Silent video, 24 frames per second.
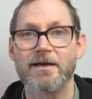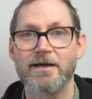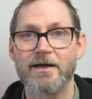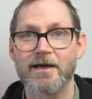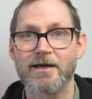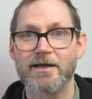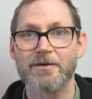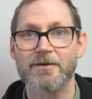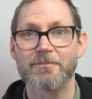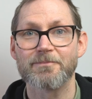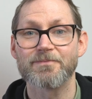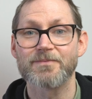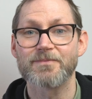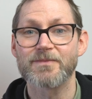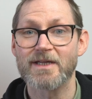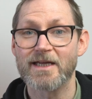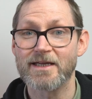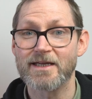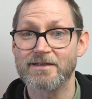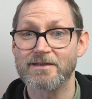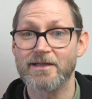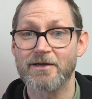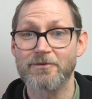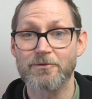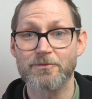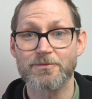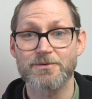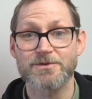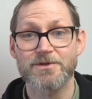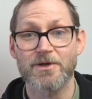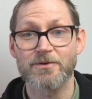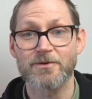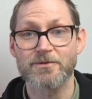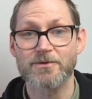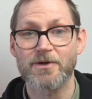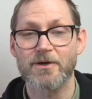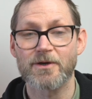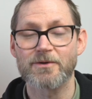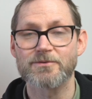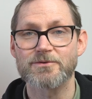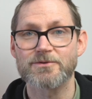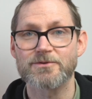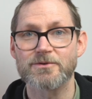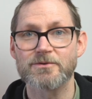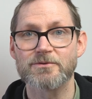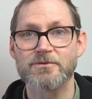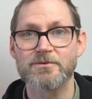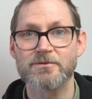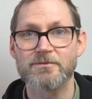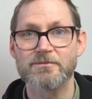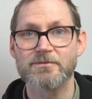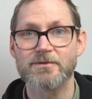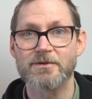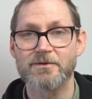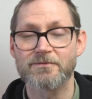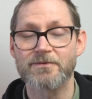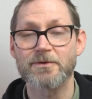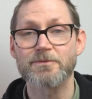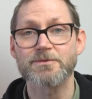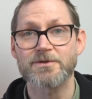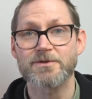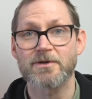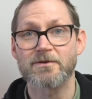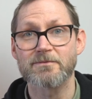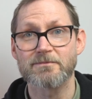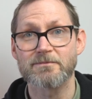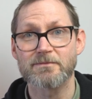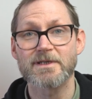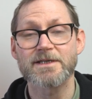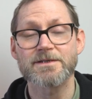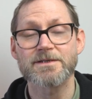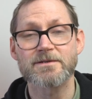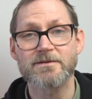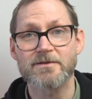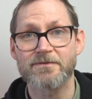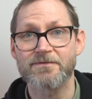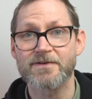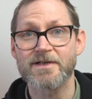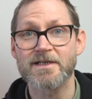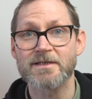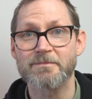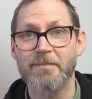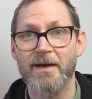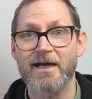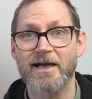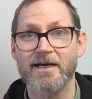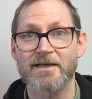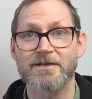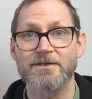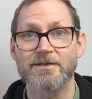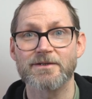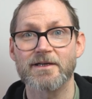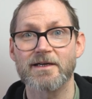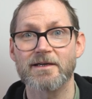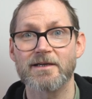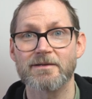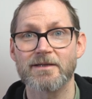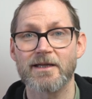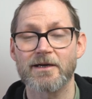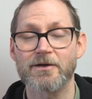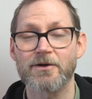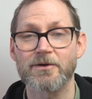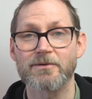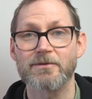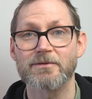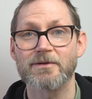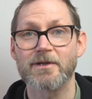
um, it, they're also going to, they've also listened to feedback and they're, they're,